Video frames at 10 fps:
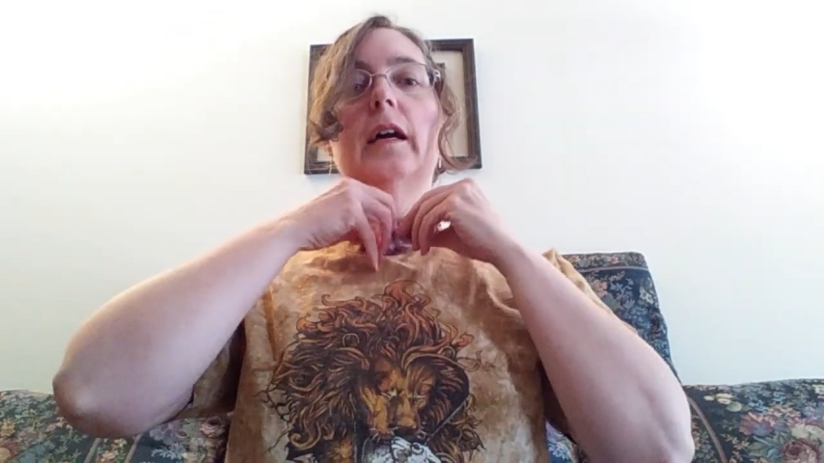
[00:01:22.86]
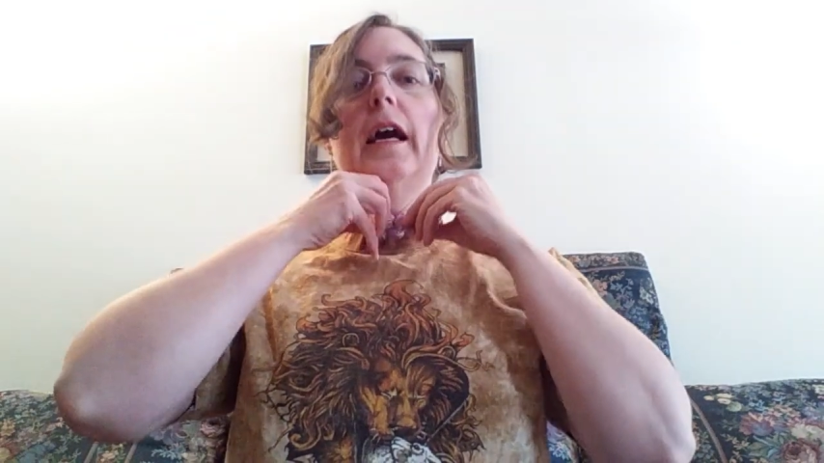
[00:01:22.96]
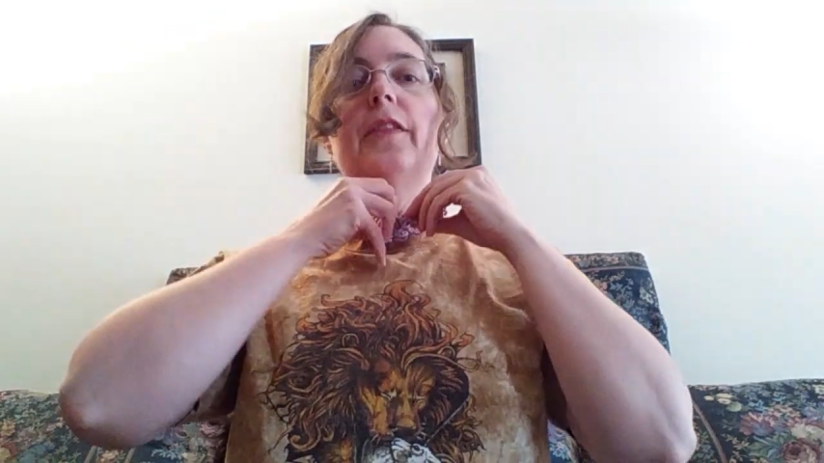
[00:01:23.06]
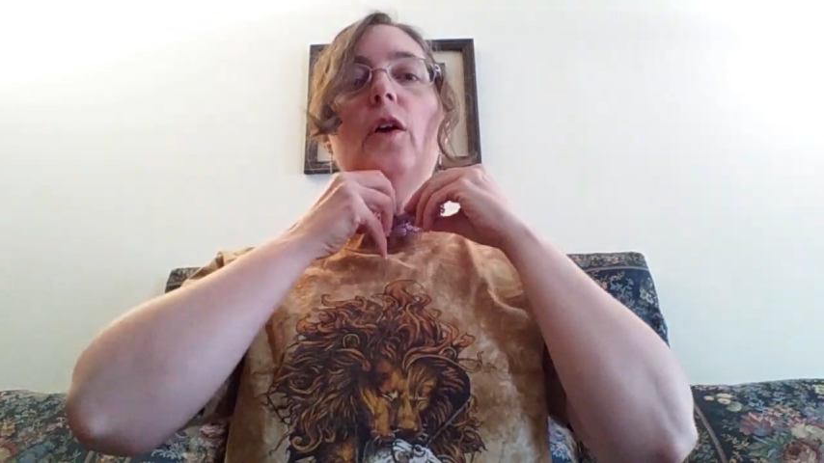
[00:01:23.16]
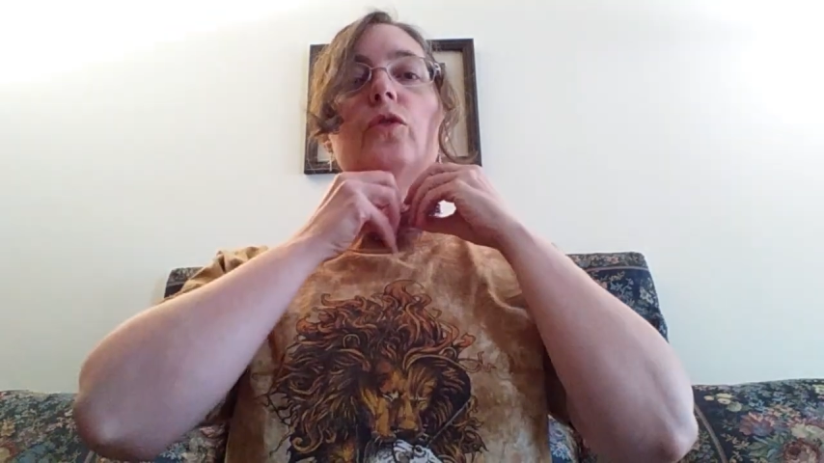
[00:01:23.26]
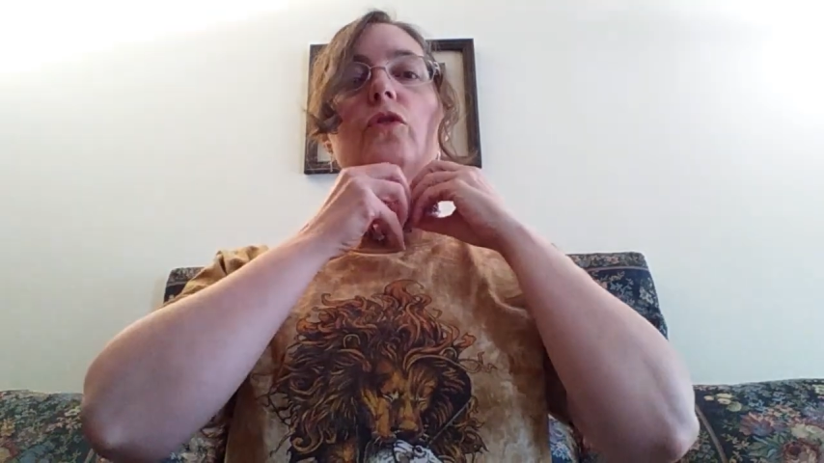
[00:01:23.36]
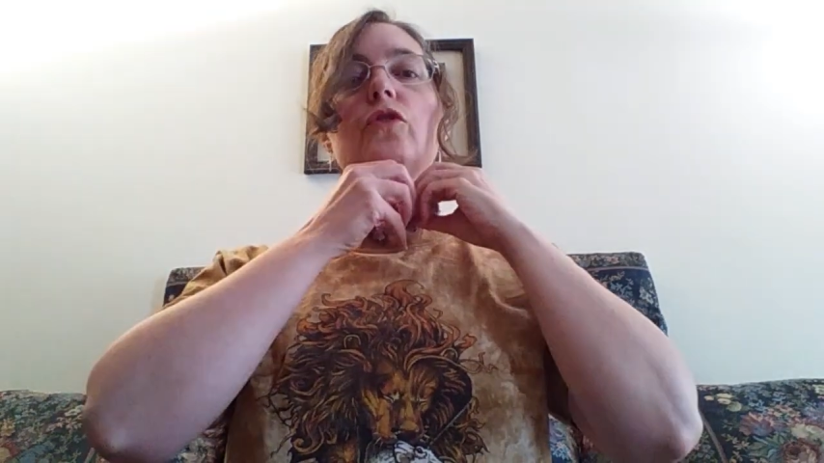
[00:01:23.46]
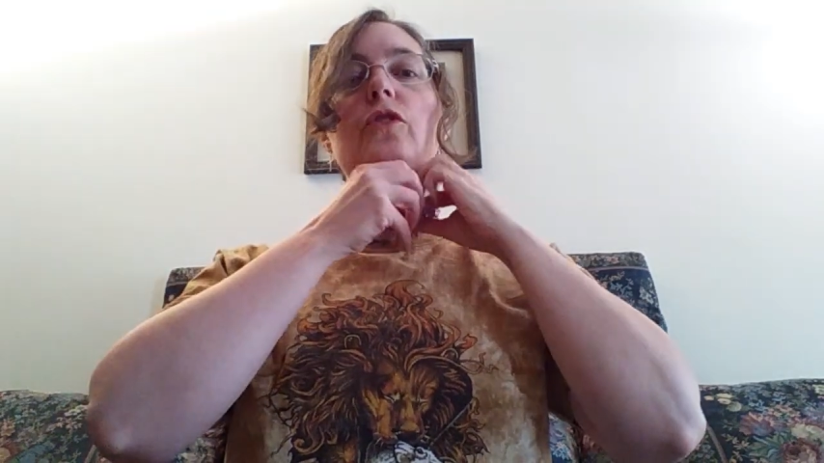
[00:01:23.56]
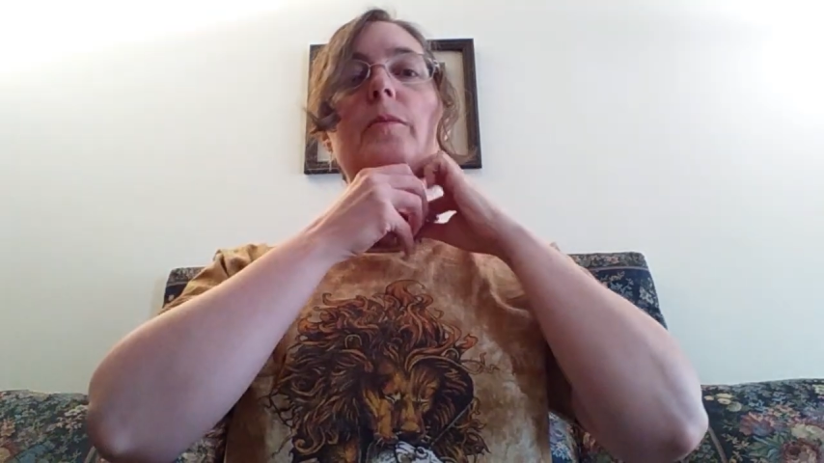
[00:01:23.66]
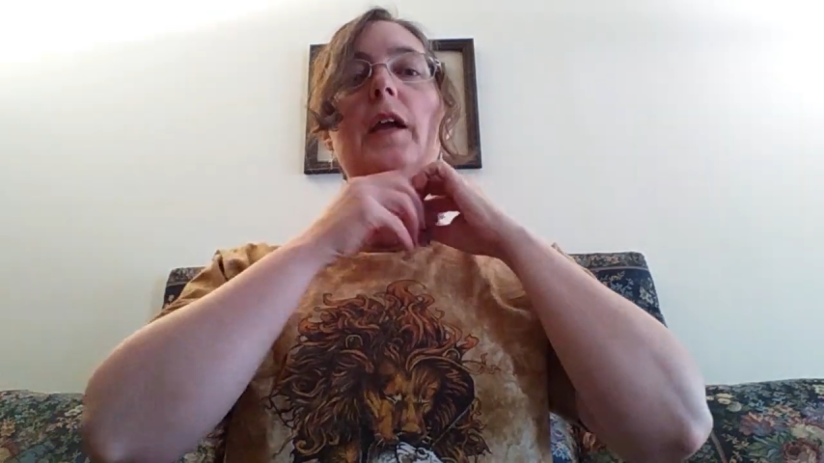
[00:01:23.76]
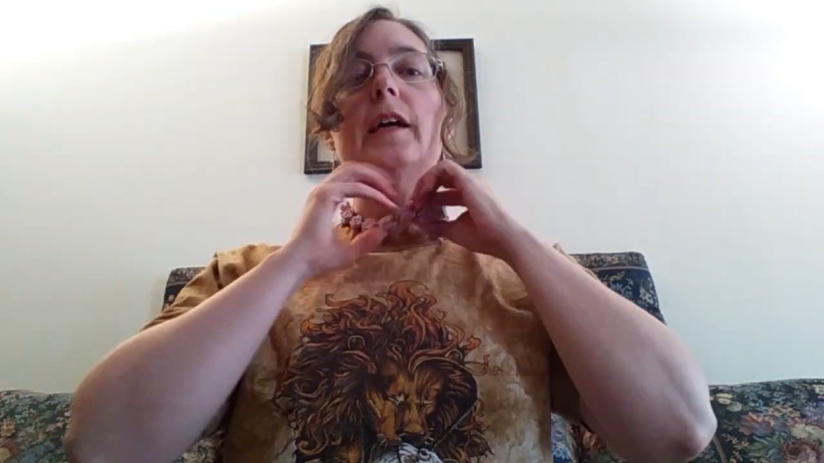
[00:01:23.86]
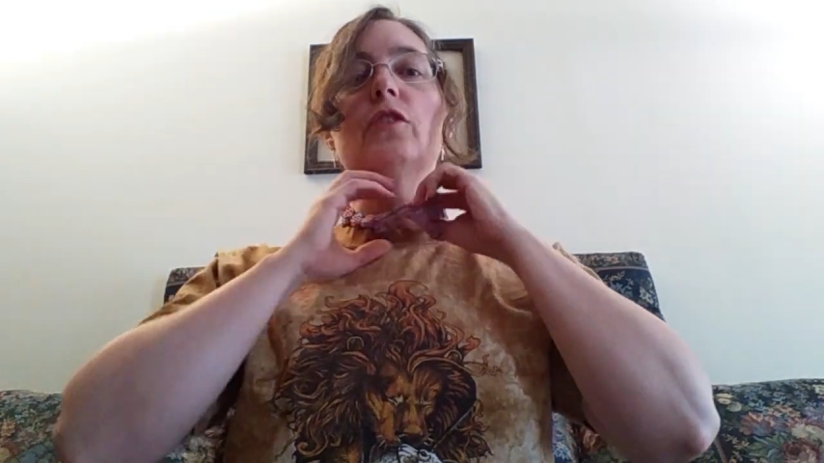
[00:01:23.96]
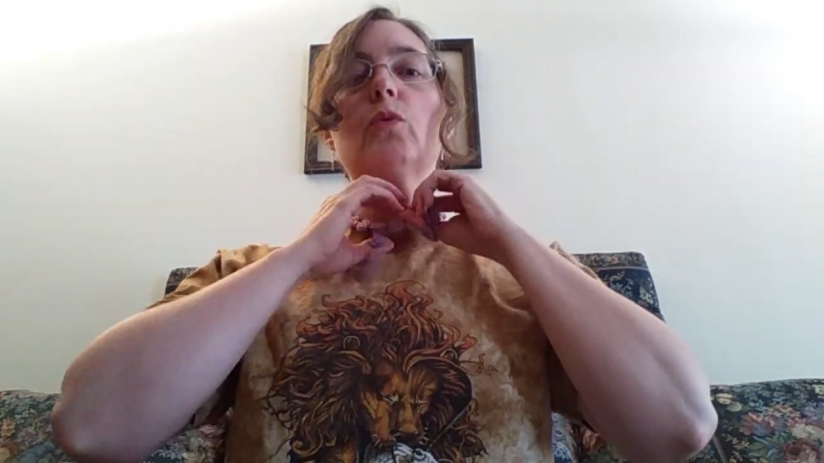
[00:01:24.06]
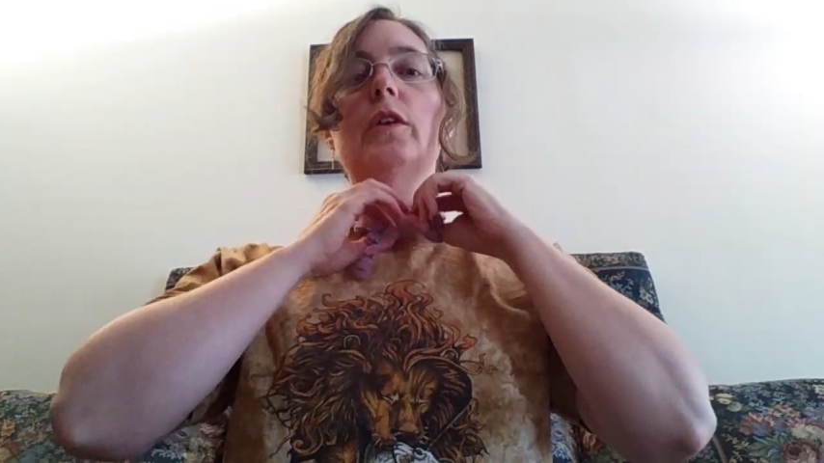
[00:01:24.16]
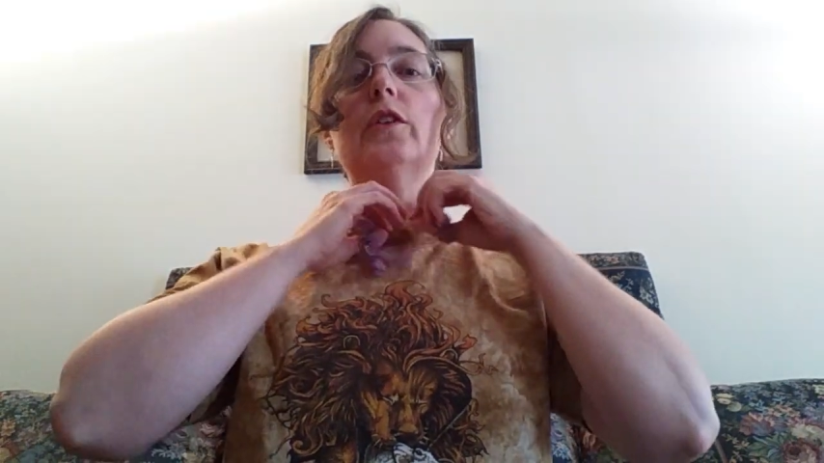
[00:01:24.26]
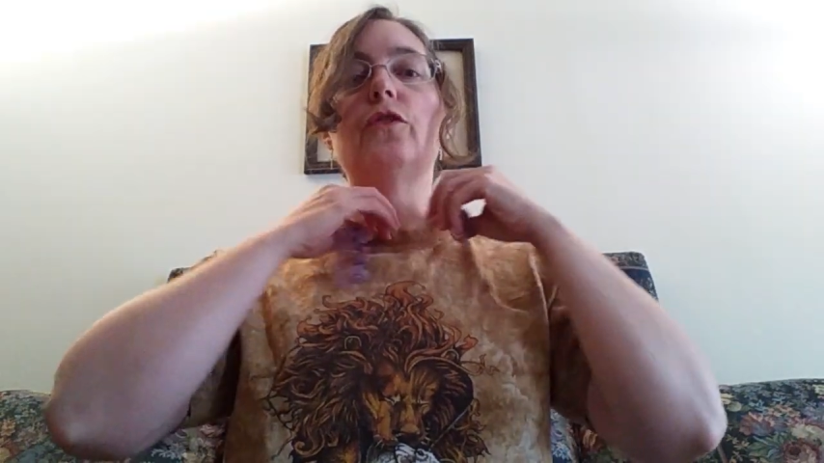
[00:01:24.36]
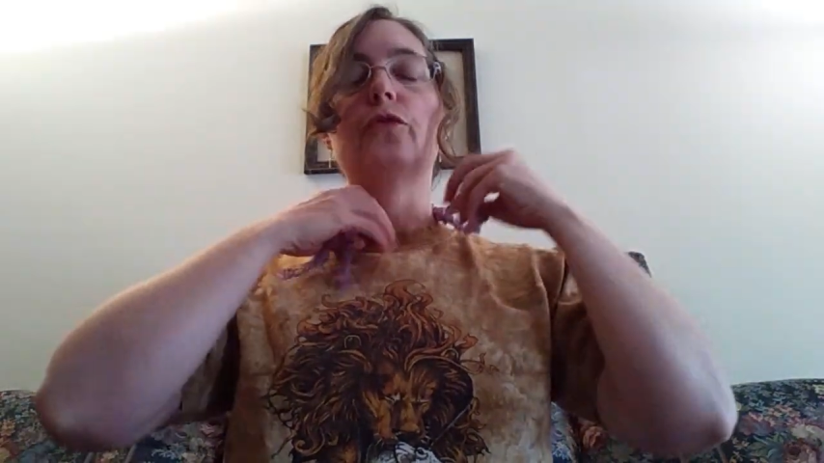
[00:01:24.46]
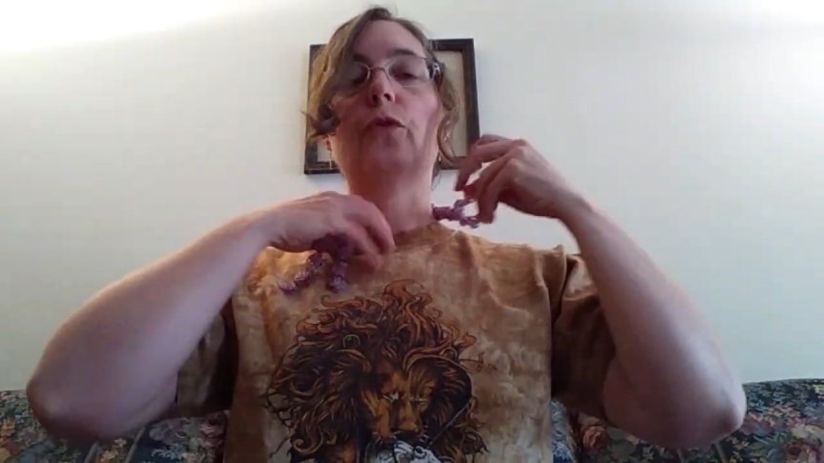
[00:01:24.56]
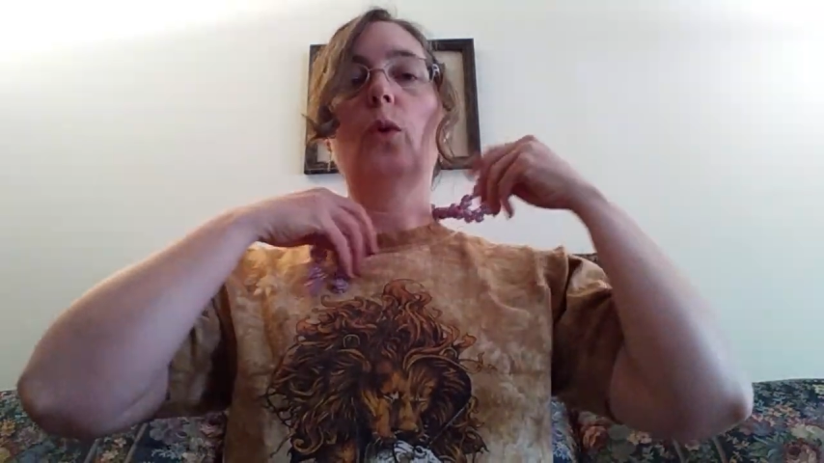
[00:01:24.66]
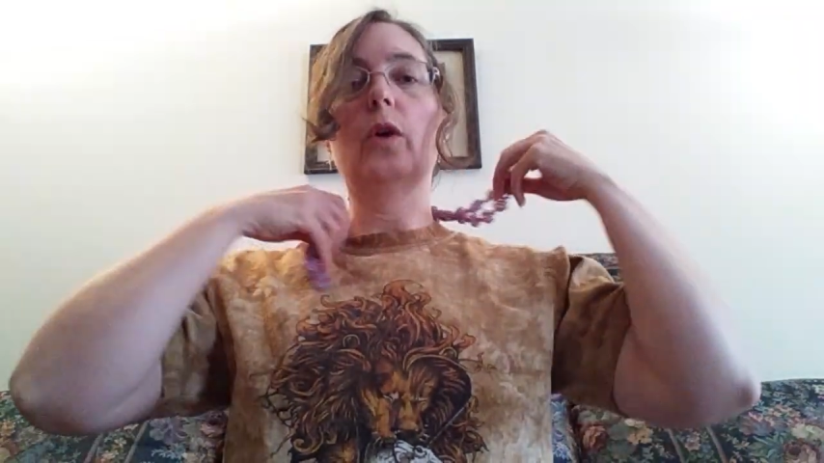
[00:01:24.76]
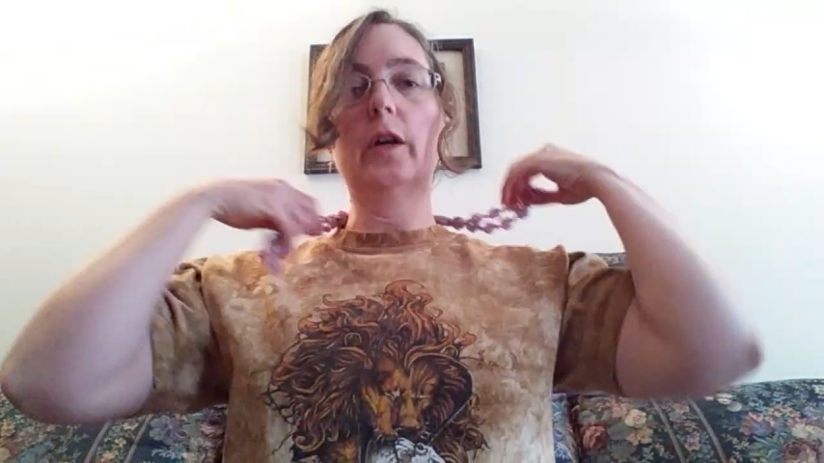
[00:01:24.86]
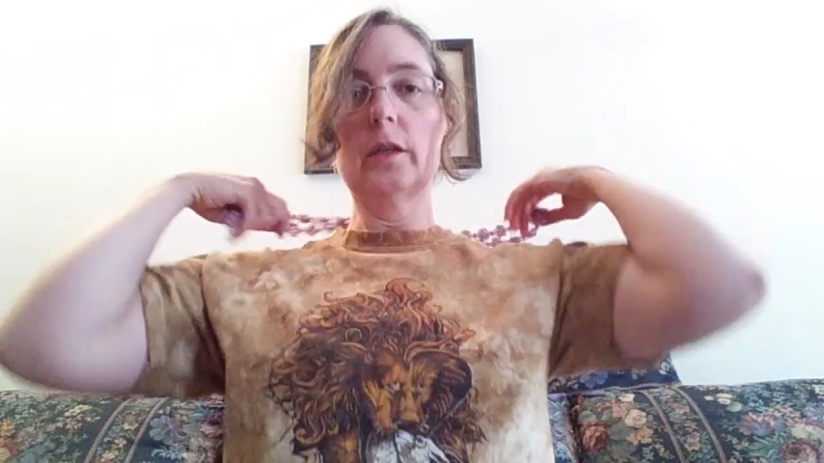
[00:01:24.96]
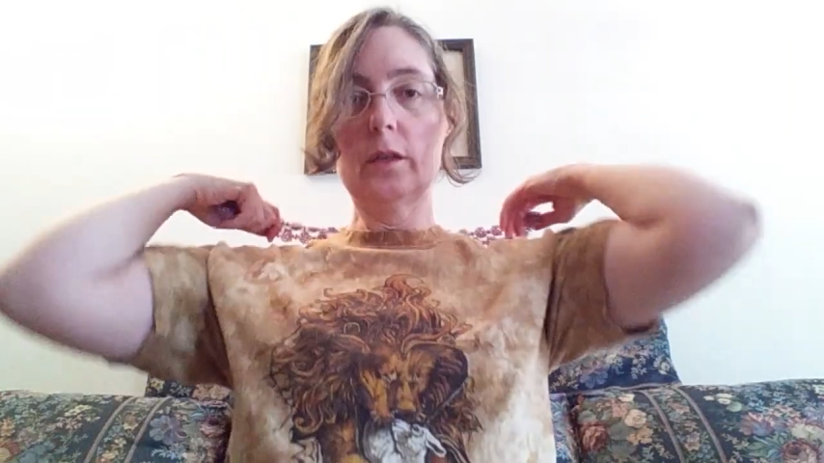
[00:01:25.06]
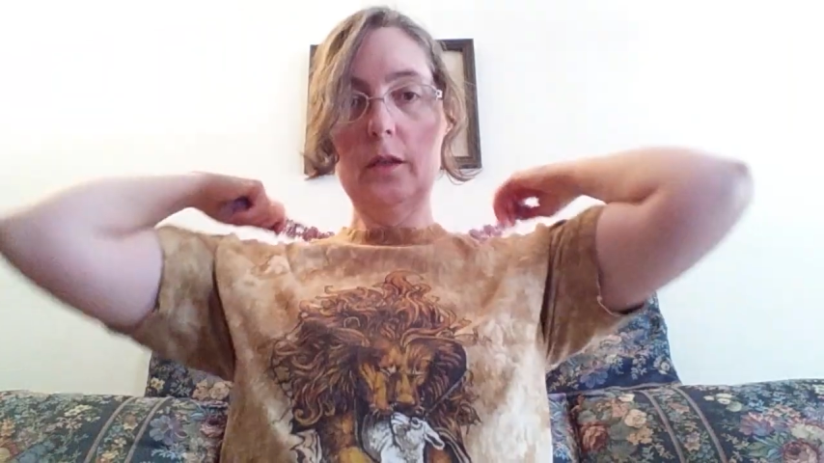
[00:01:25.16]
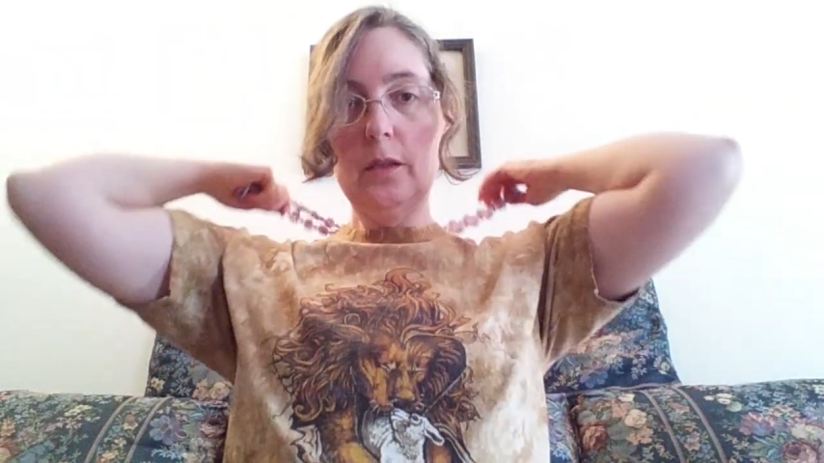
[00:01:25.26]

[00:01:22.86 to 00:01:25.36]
And those are some nice ones for